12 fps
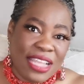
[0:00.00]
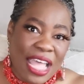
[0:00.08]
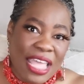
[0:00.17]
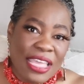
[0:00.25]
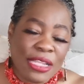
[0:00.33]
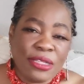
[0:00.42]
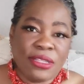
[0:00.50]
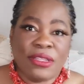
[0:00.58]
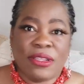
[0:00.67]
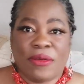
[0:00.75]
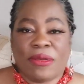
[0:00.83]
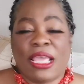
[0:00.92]
diet,
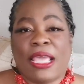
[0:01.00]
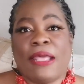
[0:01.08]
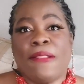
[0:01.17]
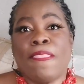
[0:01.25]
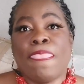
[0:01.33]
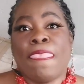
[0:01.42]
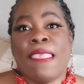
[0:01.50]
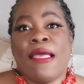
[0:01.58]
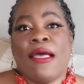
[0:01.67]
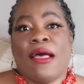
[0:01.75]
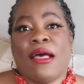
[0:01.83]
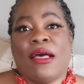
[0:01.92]
okay,
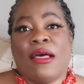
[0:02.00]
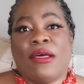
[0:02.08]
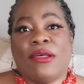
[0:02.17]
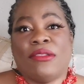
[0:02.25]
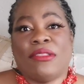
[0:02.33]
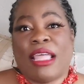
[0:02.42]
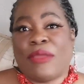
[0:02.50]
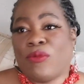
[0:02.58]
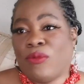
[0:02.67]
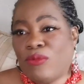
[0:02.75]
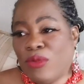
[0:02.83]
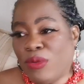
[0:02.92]
like
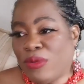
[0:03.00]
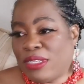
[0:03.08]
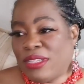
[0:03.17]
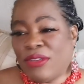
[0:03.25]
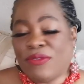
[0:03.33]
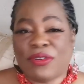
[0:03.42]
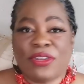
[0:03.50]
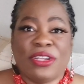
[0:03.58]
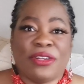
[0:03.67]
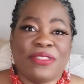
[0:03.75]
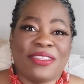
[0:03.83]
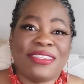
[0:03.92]
we would say over
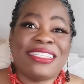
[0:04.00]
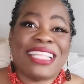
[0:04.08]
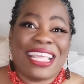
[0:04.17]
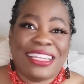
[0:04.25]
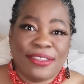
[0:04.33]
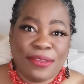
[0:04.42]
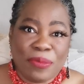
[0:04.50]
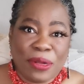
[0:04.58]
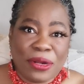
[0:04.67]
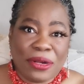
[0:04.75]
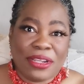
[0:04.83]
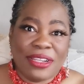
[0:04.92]
here, the standard
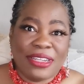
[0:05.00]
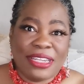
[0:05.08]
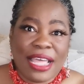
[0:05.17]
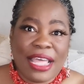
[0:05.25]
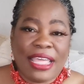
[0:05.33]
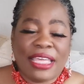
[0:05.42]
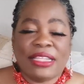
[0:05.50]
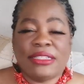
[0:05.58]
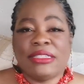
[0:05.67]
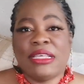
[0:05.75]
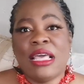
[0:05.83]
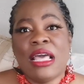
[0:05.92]
American
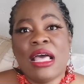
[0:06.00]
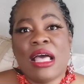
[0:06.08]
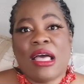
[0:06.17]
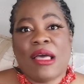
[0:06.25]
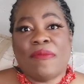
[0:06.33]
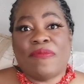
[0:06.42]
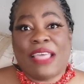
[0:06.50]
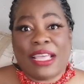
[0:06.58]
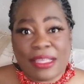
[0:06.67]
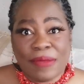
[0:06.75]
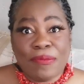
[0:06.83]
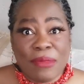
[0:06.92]
diet,
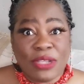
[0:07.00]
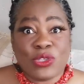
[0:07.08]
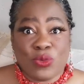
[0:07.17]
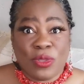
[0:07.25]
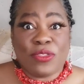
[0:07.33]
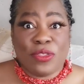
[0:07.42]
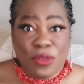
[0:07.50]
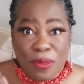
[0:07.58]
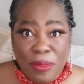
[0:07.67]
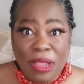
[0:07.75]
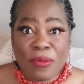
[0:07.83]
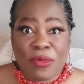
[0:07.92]
that can mess with your
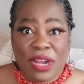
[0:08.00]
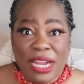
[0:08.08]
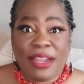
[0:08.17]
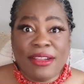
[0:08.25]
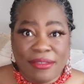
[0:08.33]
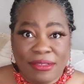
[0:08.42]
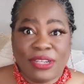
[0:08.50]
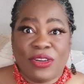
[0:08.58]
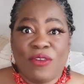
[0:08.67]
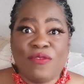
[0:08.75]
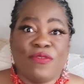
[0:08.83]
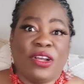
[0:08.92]
memory, you
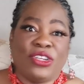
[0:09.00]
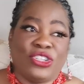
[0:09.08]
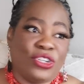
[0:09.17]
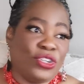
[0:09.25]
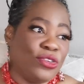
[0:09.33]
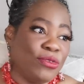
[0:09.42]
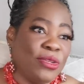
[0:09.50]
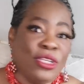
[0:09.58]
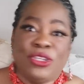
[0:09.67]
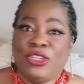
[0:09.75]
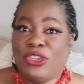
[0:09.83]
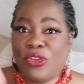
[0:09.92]
know, function.
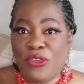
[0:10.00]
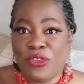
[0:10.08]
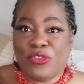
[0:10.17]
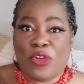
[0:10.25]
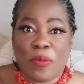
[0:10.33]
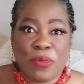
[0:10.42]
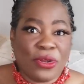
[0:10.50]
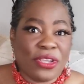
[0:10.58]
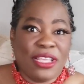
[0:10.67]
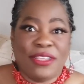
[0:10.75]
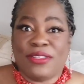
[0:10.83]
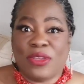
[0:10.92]
You know, you drop your
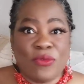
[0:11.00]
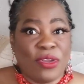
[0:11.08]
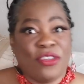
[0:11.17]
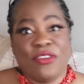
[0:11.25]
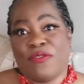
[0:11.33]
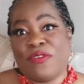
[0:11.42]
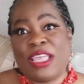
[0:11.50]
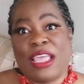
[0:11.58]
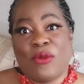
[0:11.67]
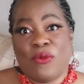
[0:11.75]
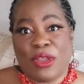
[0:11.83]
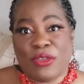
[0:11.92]
keys somewhere and you
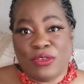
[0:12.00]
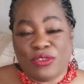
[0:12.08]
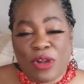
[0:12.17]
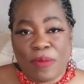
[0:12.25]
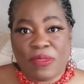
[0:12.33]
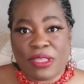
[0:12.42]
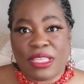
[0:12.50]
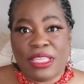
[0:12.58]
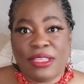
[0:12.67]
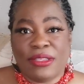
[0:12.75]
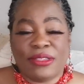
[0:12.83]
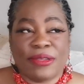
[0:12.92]
forget where you drop the
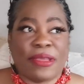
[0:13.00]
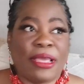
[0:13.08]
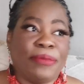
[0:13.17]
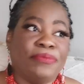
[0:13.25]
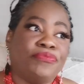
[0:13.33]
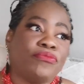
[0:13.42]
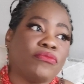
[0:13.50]
keys, okay?